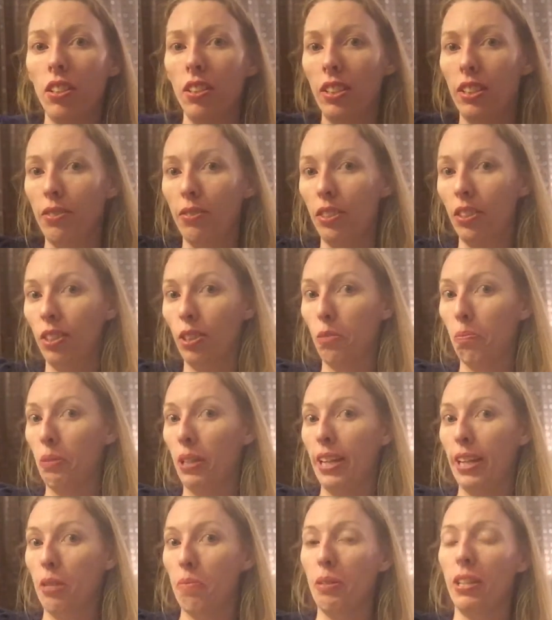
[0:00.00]
even look
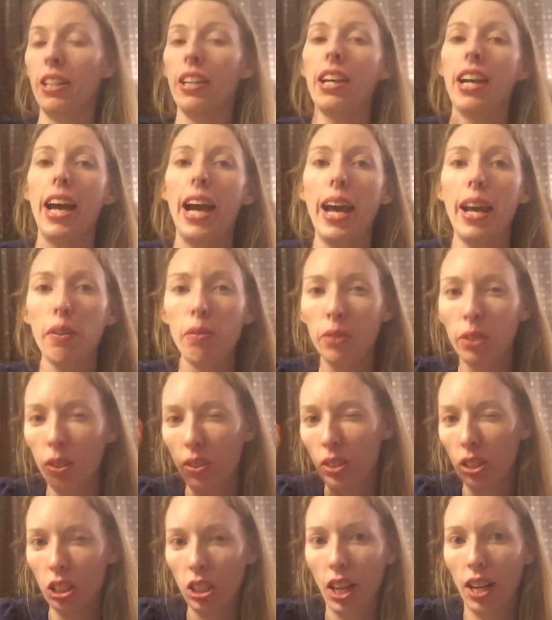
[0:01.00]
behind me, I have
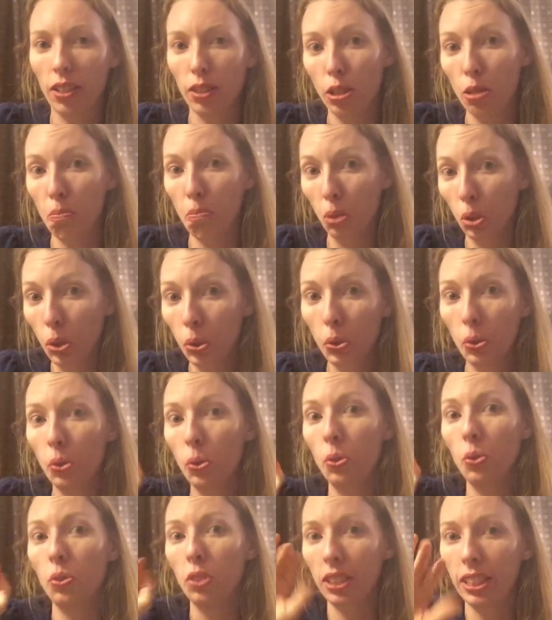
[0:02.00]
little shots of
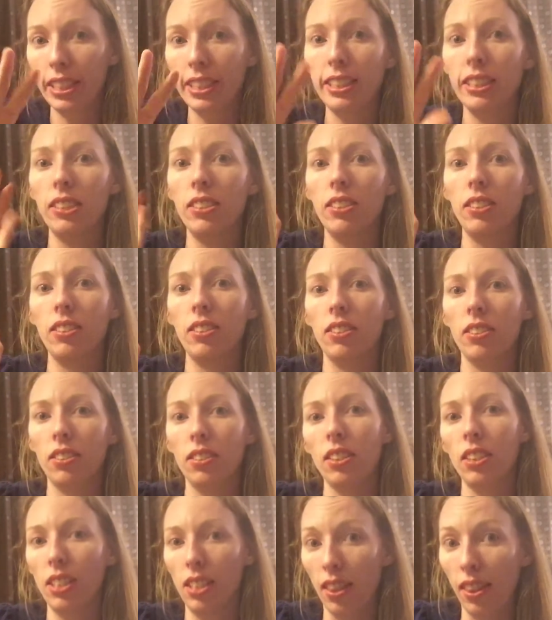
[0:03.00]
blue, teal,
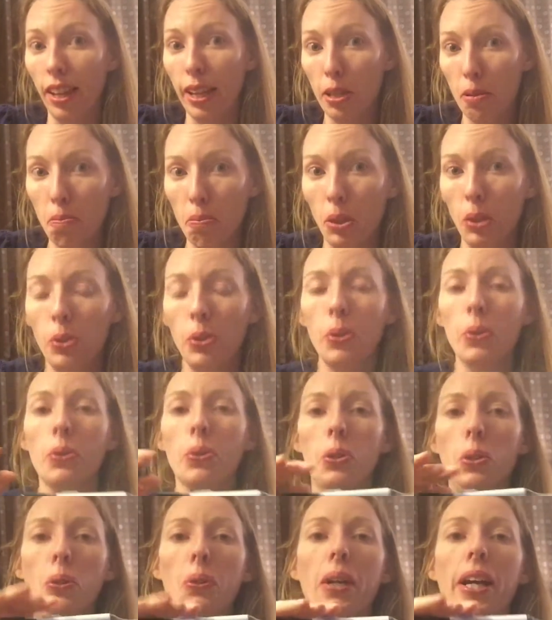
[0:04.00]
light blue
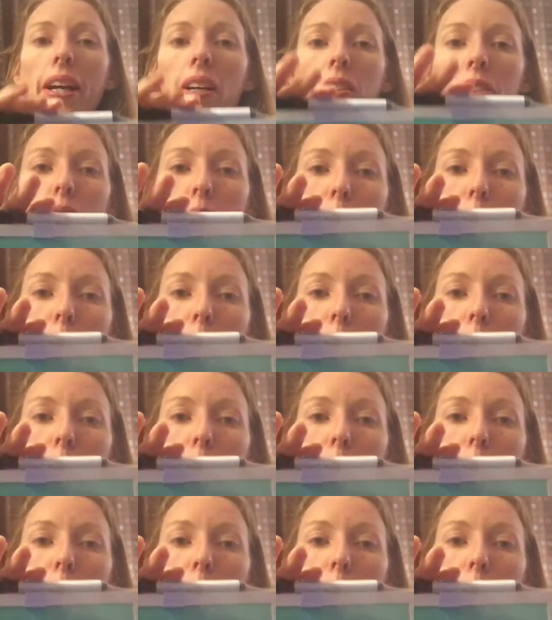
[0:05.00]
throughout